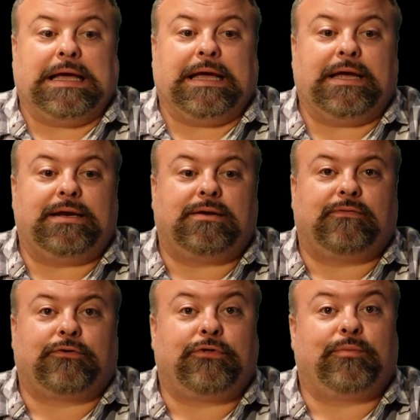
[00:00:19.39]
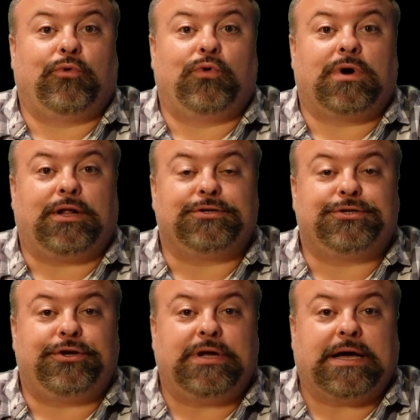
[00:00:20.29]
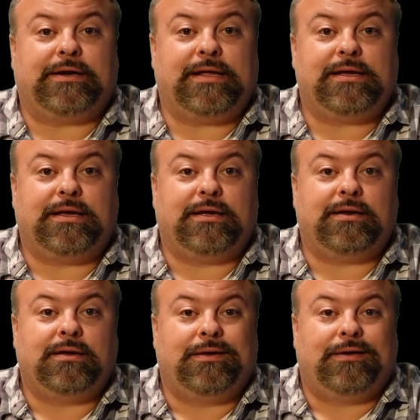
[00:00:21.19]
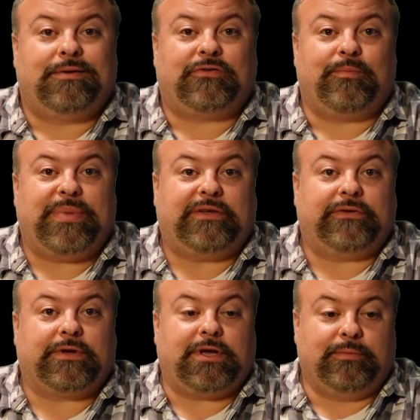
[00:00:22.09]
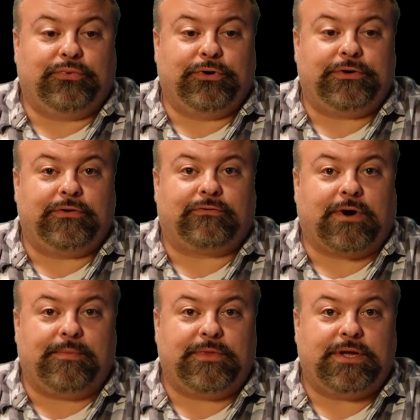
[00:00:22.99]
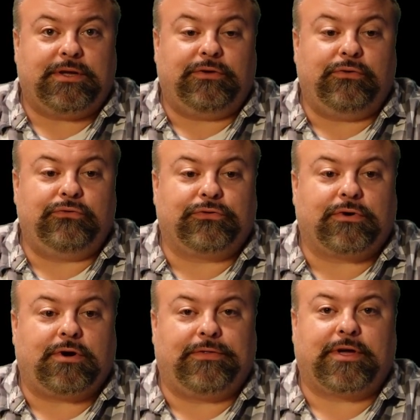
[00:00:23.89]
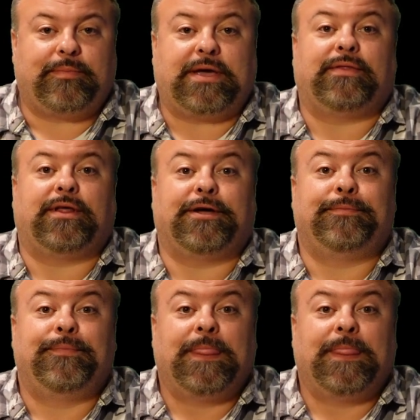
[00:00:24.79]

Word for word: And furthermore, I'll show you how to take in some basic input from the user on the command line.